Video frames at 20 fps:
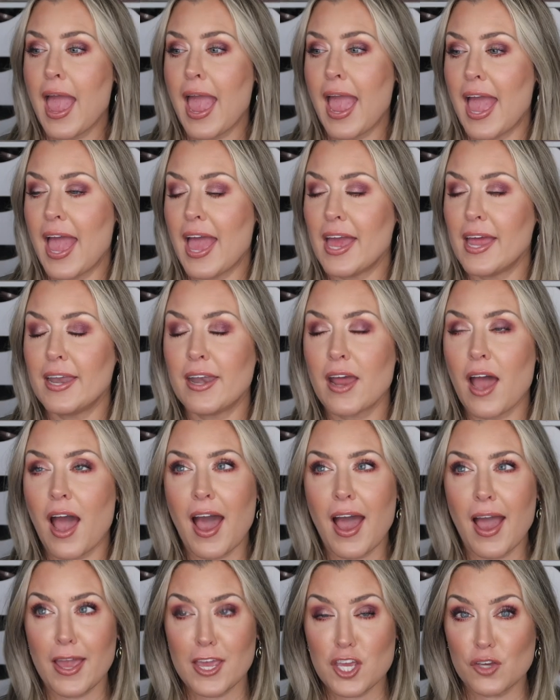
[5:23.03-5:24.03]
And
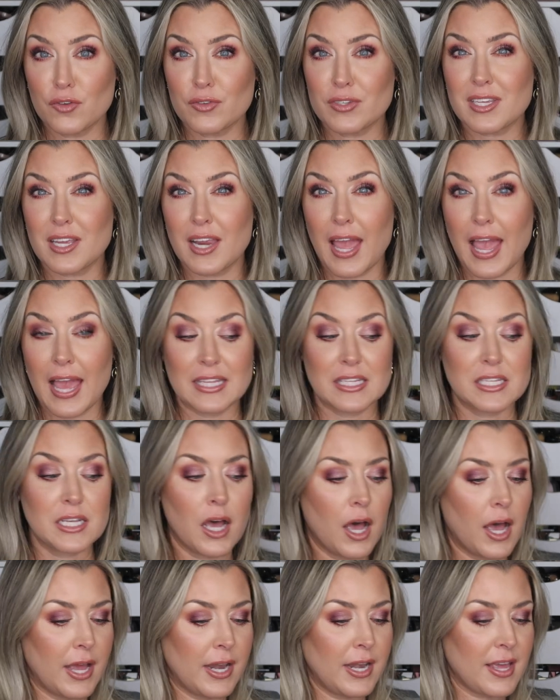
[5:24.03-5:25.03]
I use it a
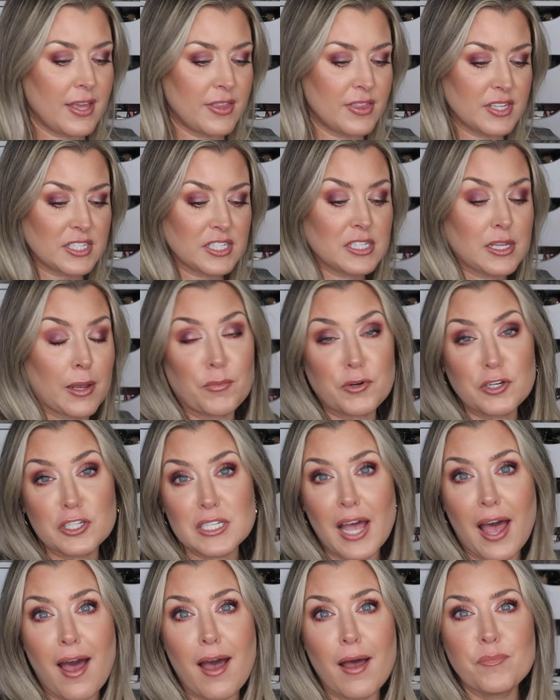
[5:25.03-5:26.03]
ton in the
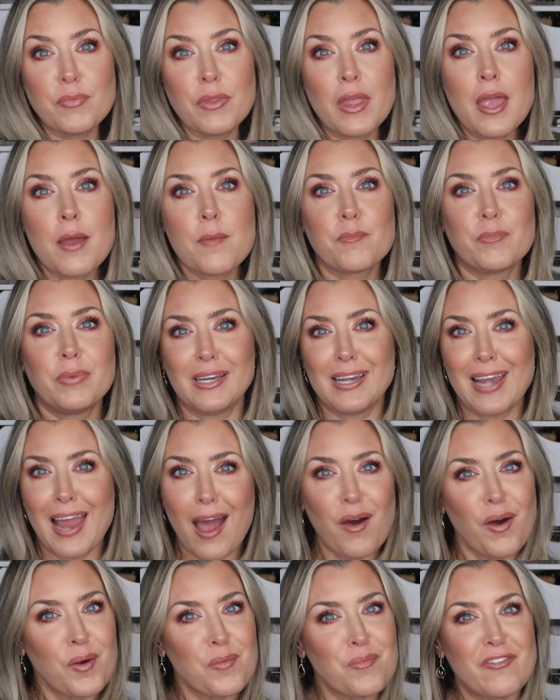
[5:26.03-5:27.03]
summertime, but
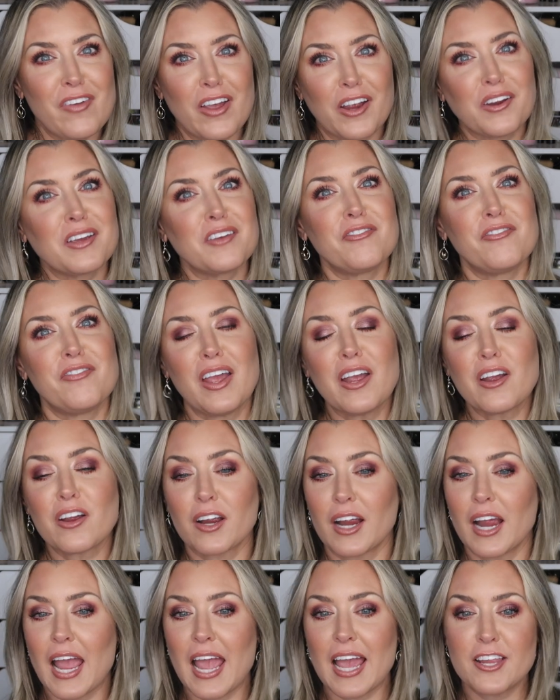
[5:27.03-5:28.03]
now I'm very fair.